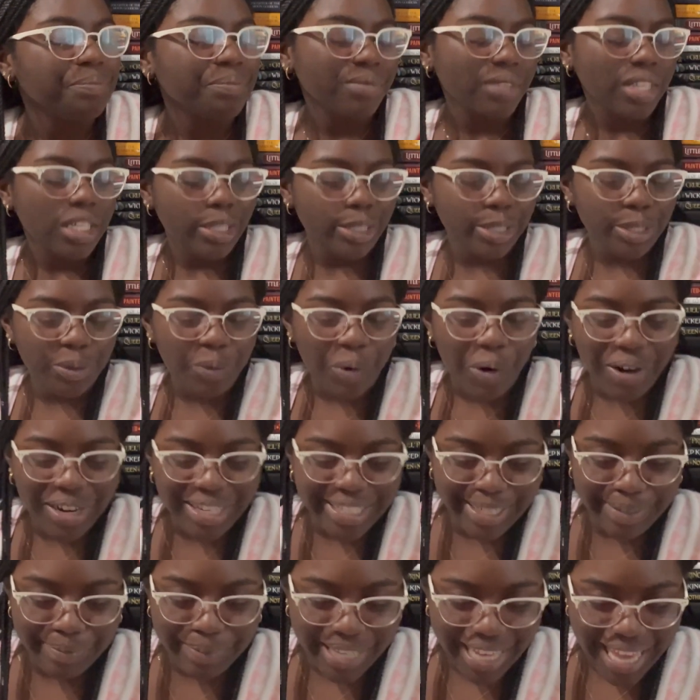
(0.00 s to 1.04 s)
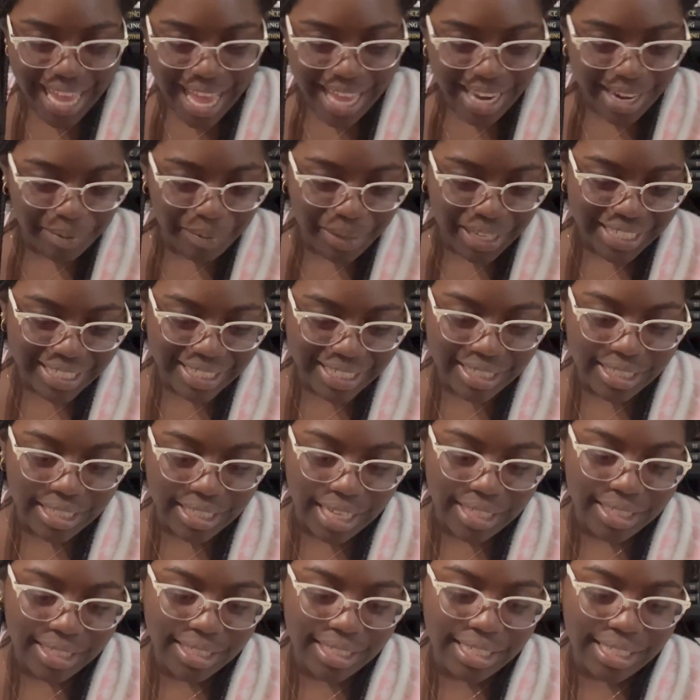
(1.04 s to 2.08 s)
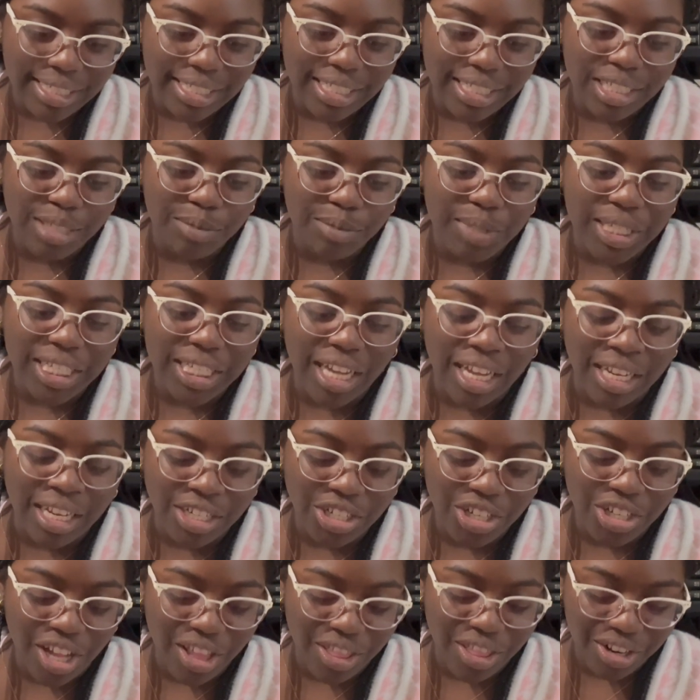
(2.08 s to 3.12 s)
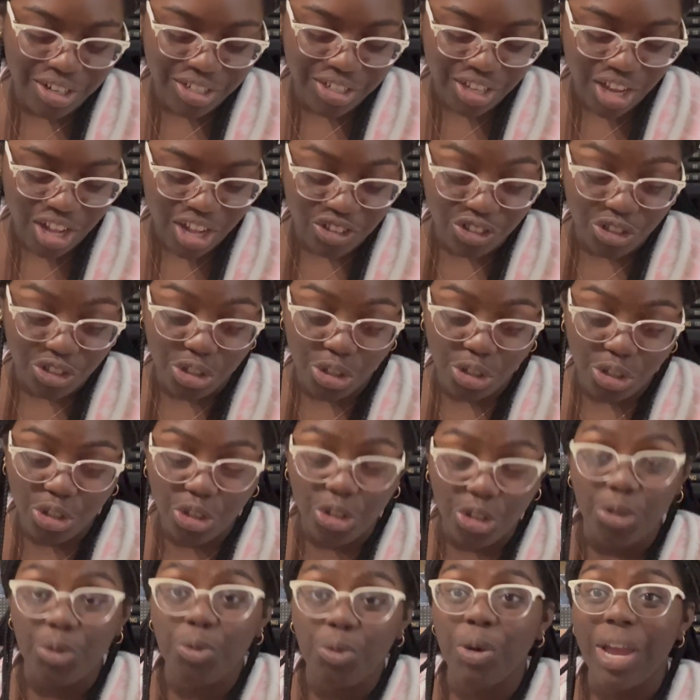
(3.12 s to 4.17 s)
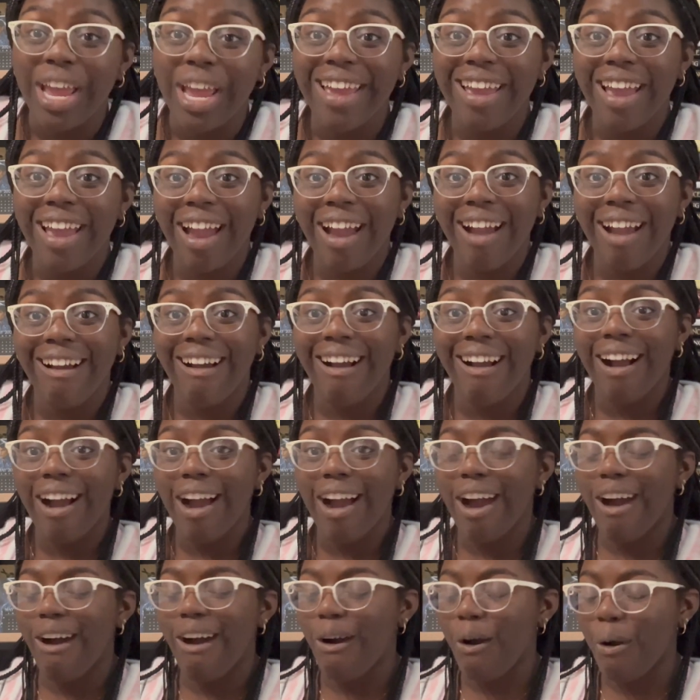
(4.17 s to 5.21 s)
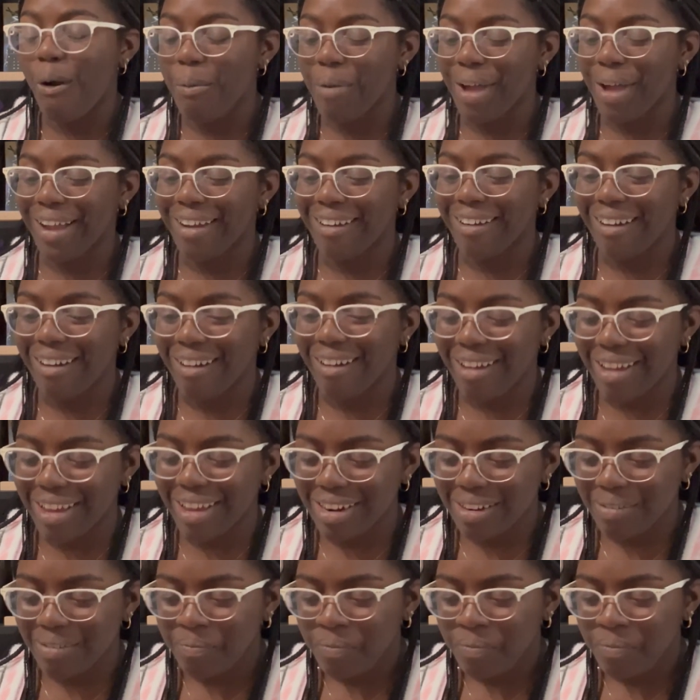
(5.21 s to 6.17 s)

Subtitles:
Sworn to be enemies, destined to be each other's undoing. Oh my god.